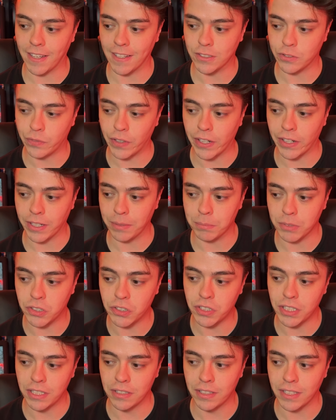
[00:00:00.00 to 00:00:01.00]
It's very
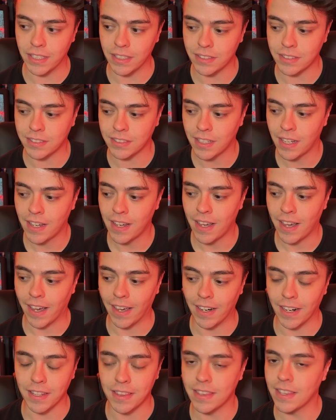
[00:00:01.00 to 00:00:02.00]
mysterious,
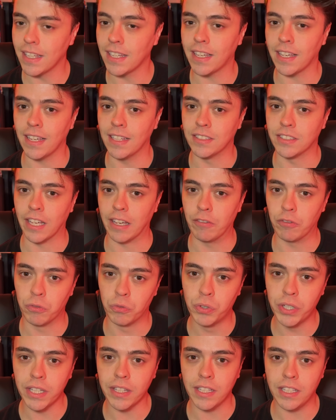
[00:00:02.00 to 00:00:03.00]
and I think it's a
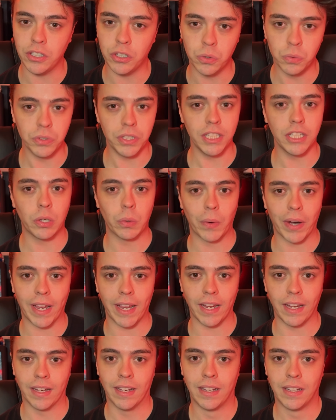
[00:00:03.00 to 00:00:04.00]
really unique
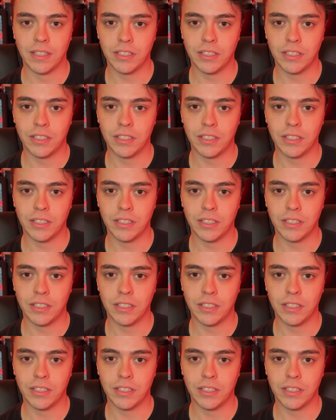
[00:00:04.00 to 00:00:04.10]
way